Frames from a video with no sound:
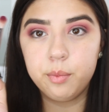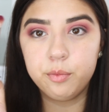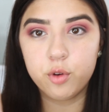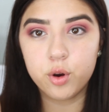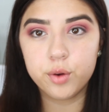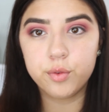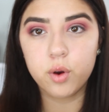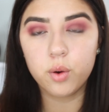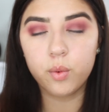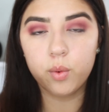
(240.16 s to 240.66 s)

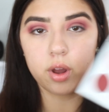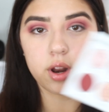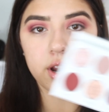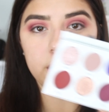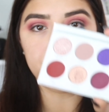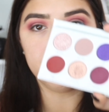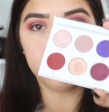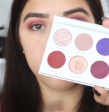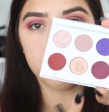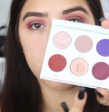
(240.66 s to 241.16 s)
M441 and
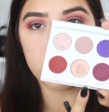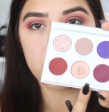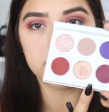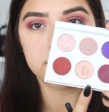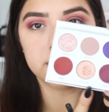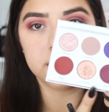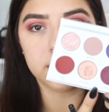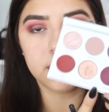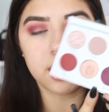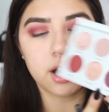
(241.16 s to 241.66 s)
I'm going to go ahead
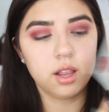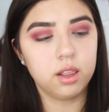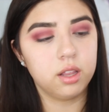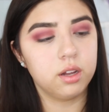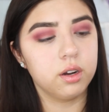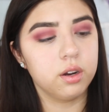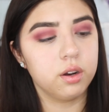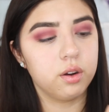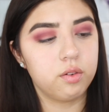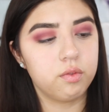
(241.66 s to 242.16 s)
into the
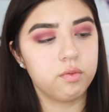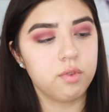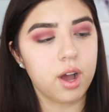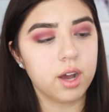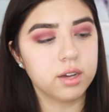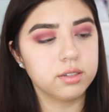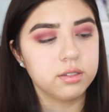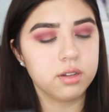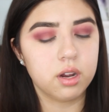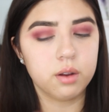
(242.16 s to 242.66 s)
color
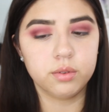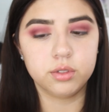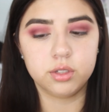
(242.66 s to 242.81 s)
Rockstar,